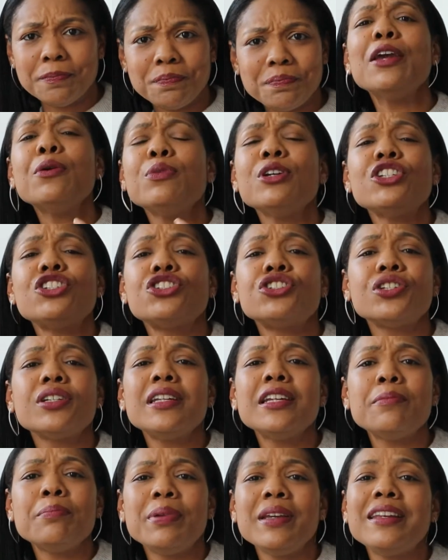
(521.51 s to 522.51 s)
And we
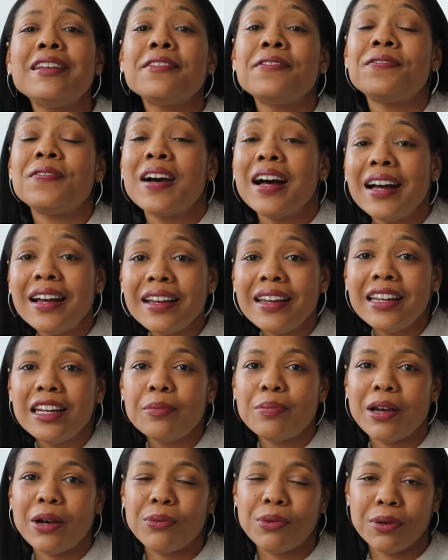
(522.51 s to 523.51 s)
shouldn't be
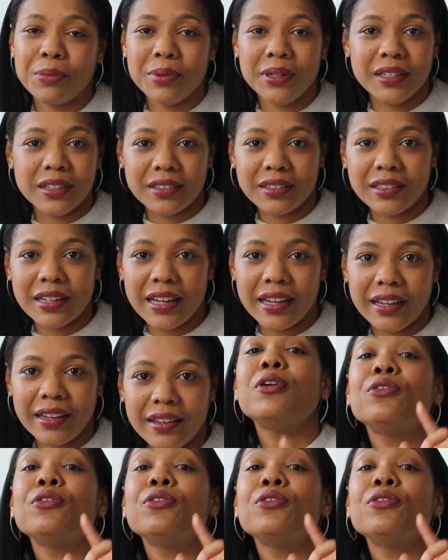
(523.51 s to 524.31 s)
defined by what we look like,